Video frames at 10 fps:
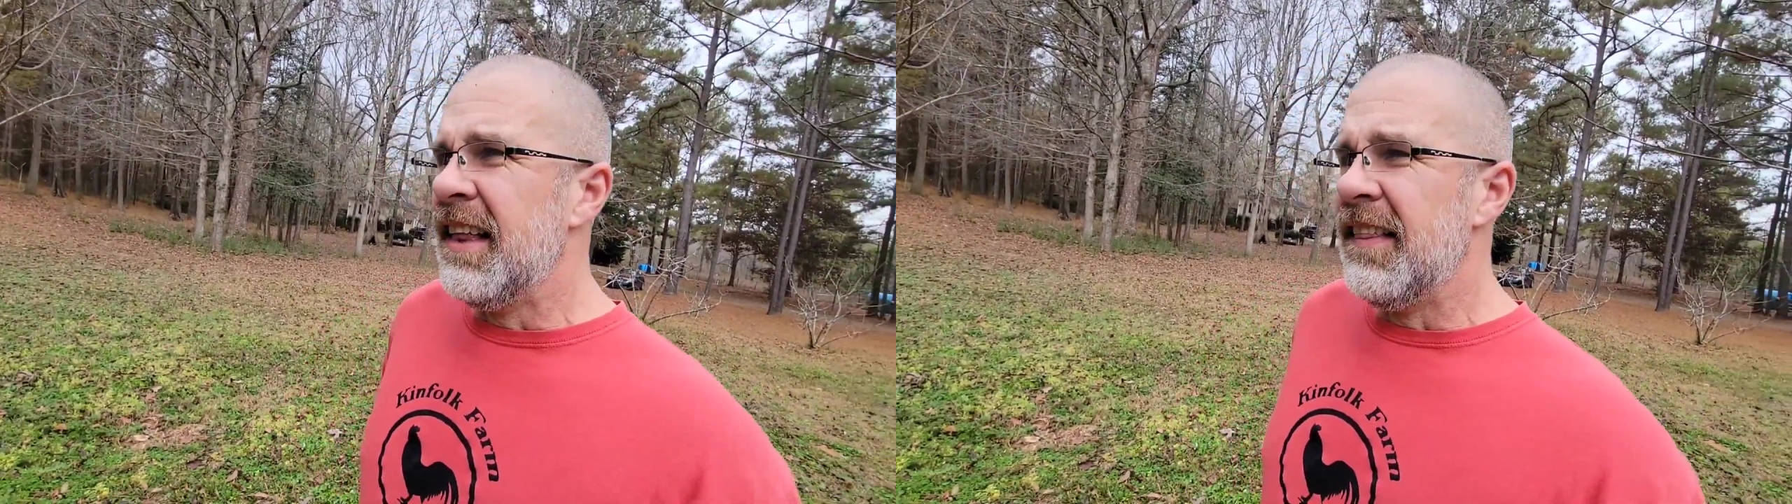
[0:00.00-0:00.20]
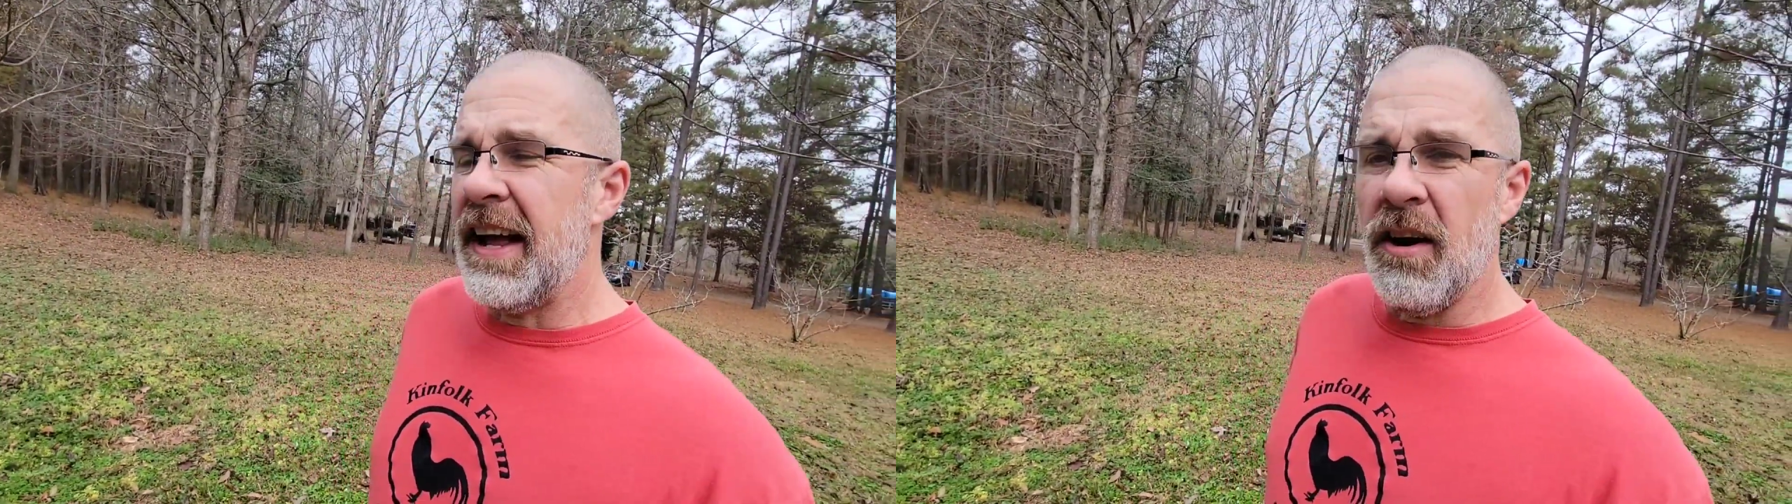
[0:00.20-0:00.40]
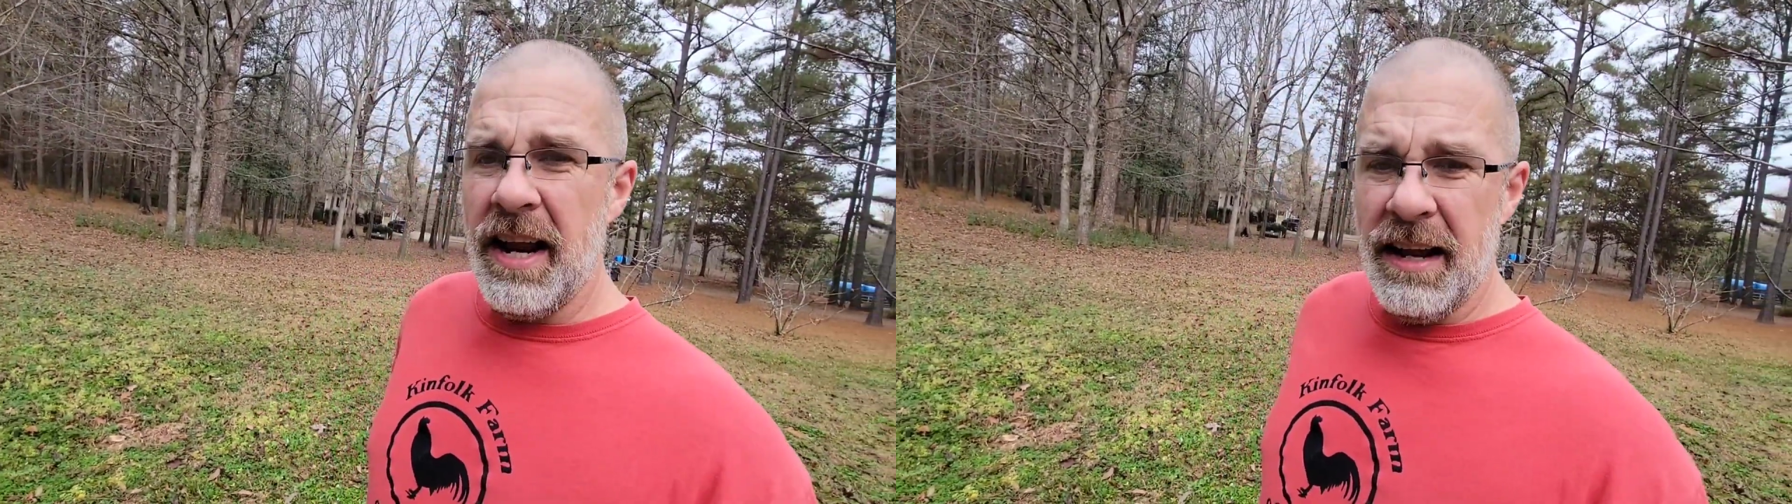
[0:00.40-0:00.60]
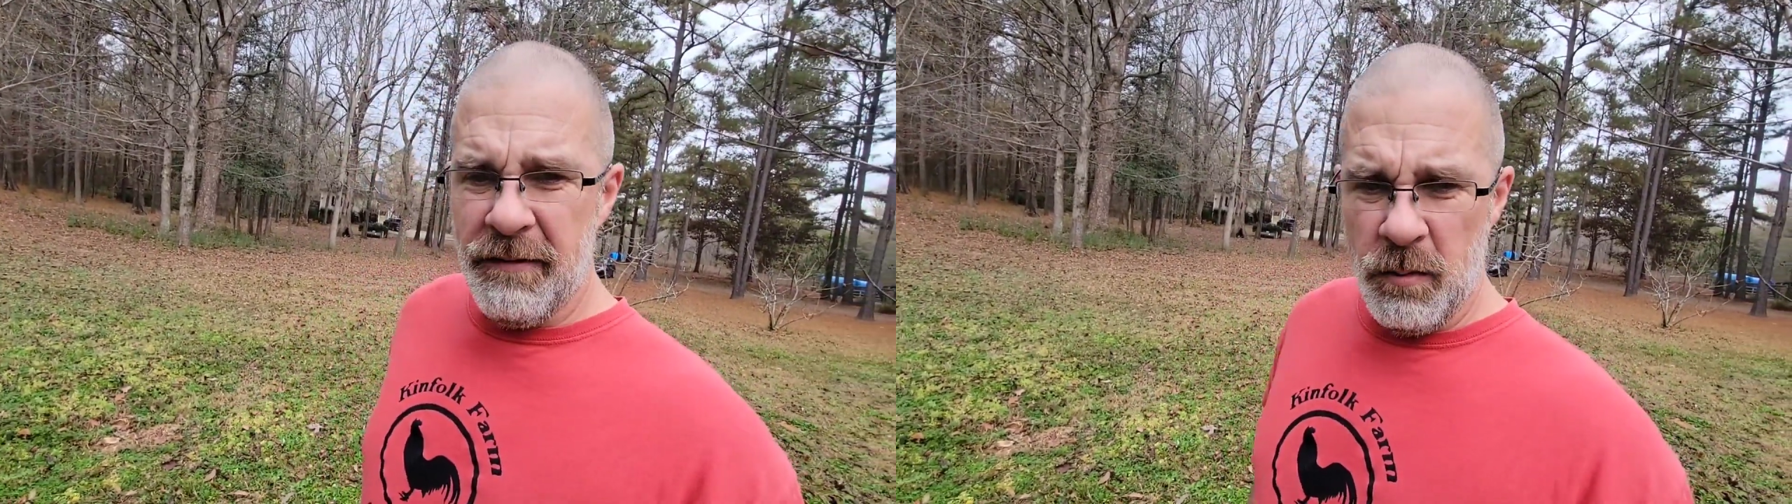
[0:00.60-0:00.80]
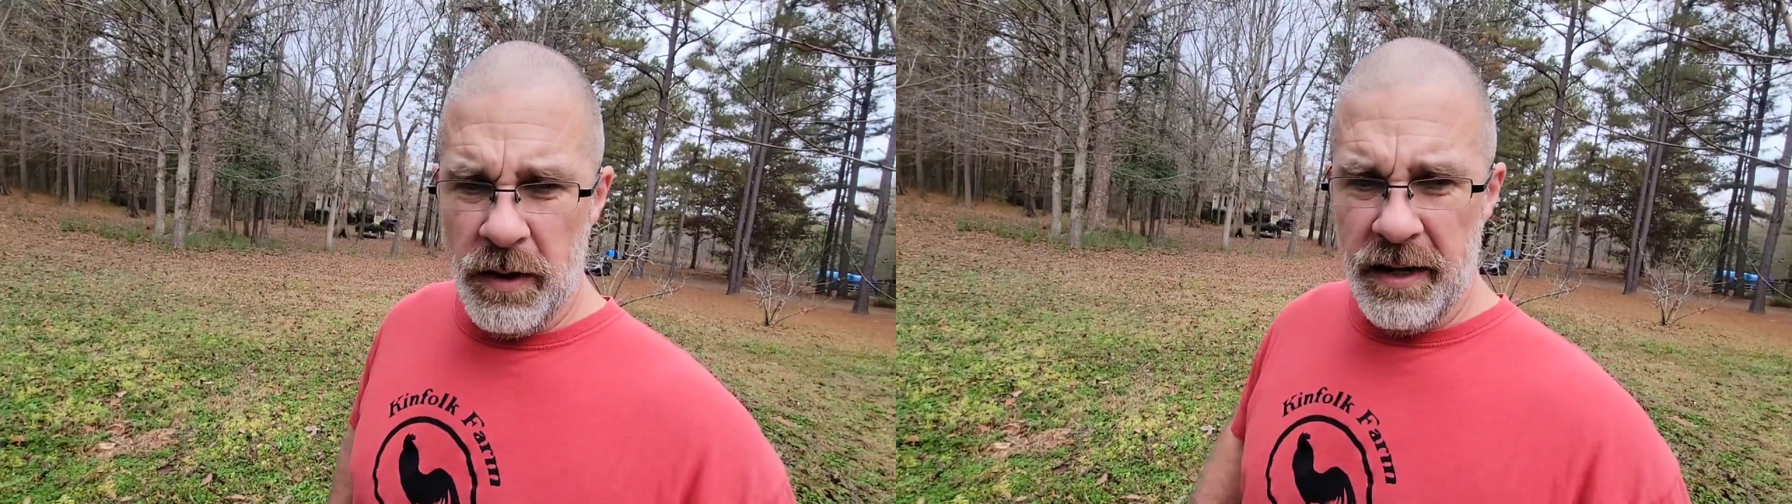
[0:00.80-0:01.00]
They are
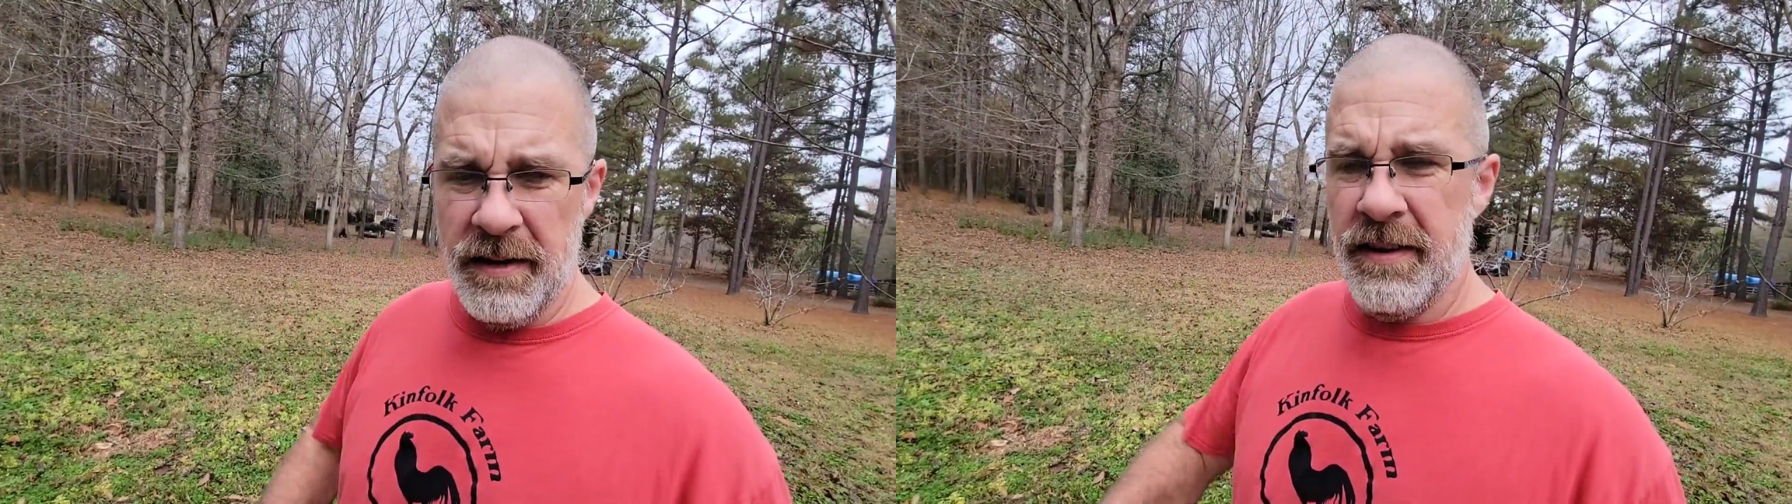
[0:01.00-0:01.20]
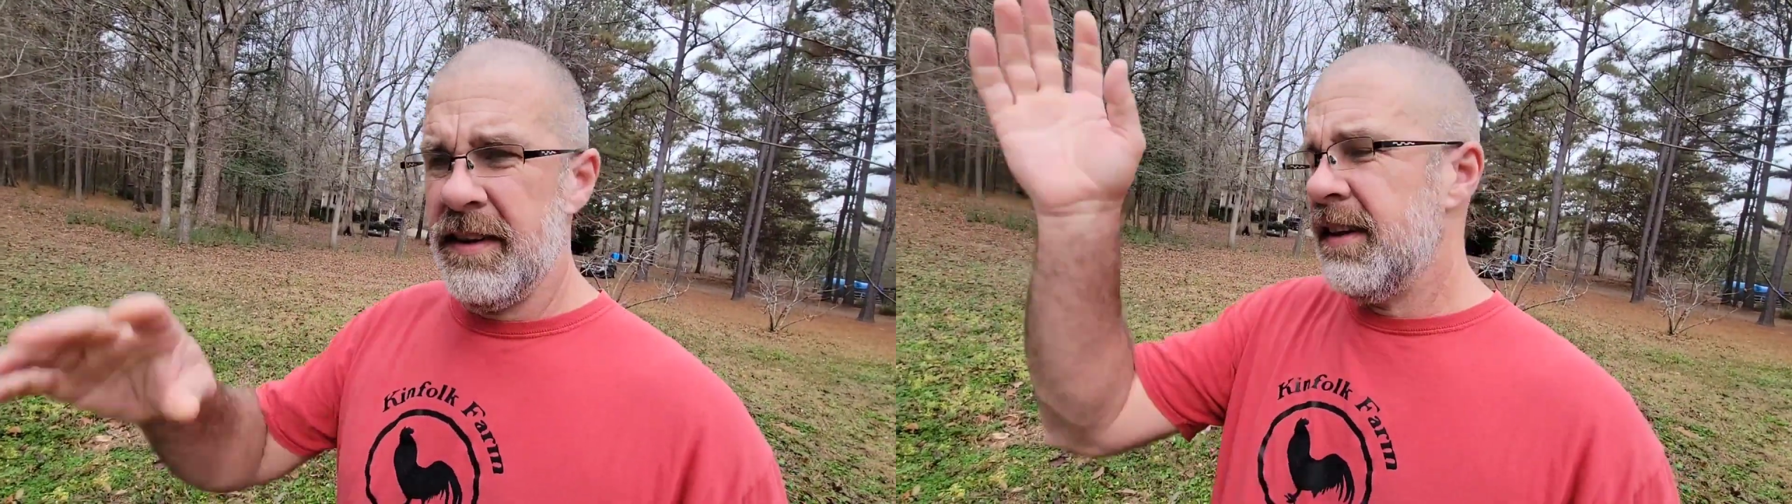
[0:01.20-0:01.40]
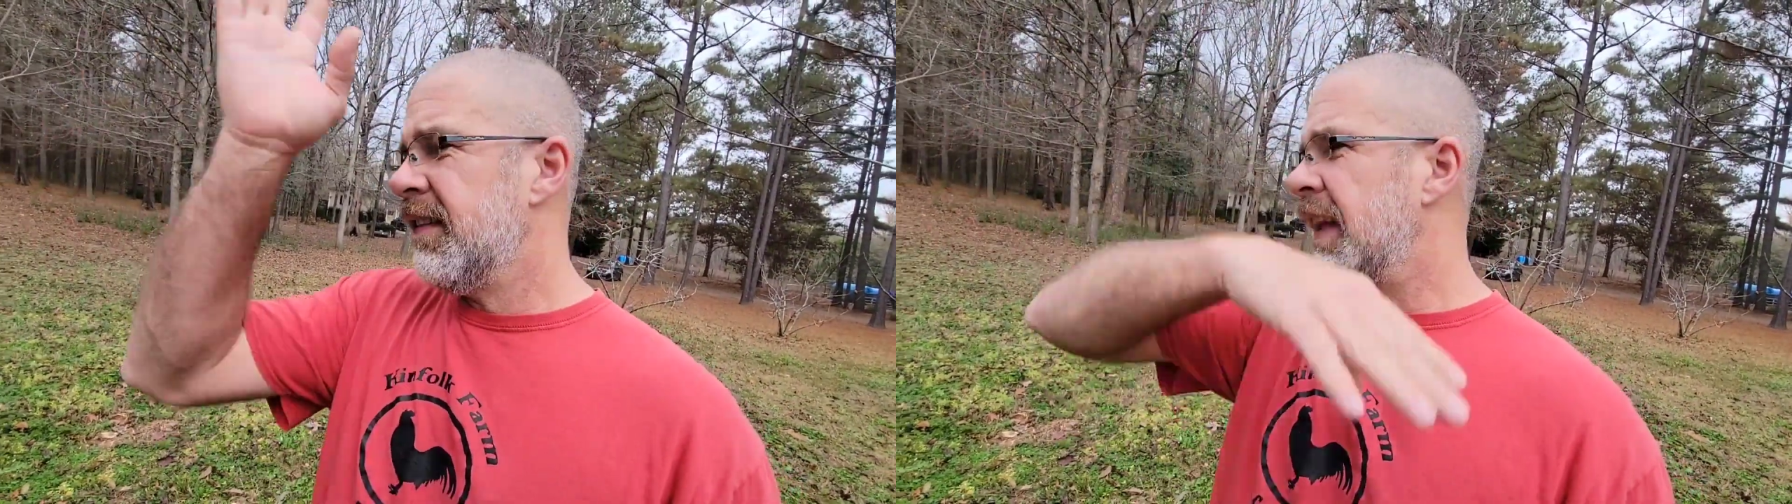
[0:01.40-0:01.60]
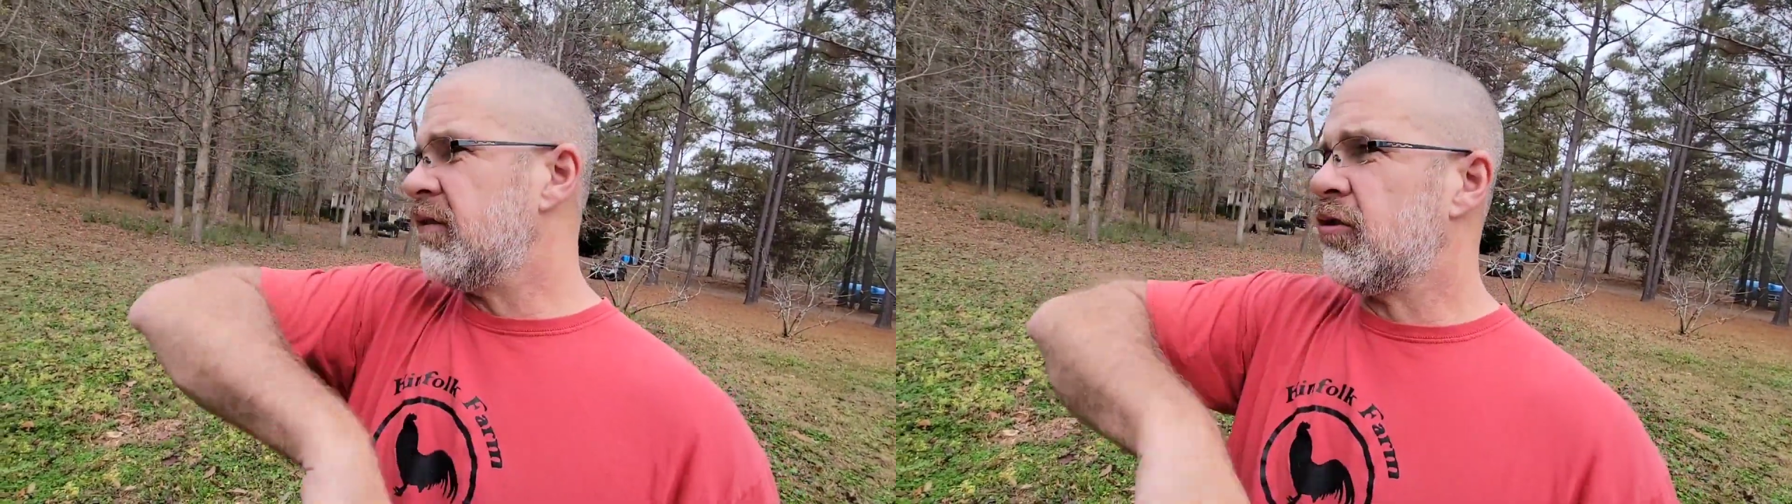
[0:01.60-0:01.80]
everywhere. They